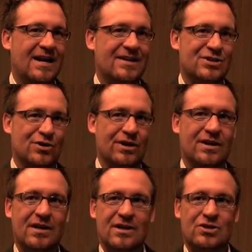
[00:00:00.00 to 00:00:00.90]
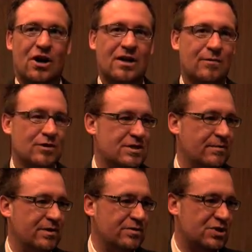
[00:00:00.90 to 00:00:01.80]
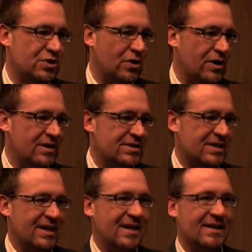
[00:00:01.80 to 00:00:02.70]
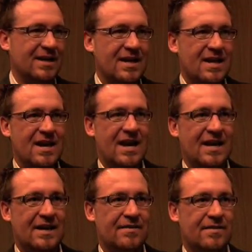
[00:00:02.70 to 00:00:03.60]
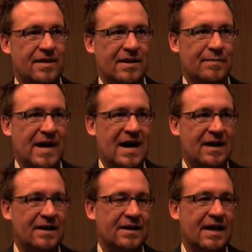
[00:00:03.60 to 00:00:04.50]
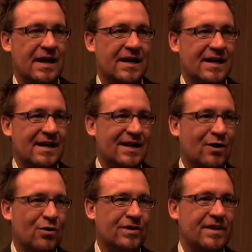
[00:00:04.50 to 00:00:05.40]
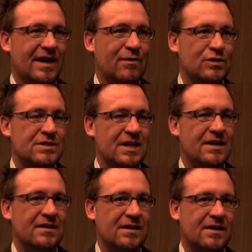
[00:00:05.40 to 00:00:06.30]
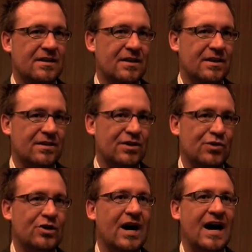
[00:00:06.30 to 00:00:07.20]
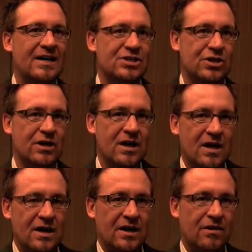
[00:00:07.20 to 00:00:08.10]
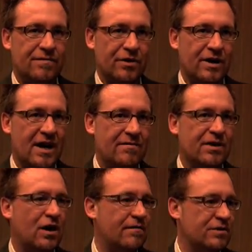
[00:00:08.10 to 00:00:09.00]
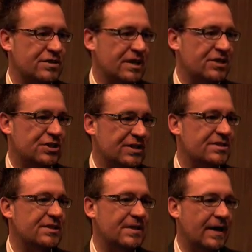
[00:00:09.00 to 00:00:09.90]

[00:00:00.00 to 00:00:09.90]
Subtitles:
And so to talk about some of those stories and think back, and one thing I would say to the new guys, or if you were to have a conversation, is to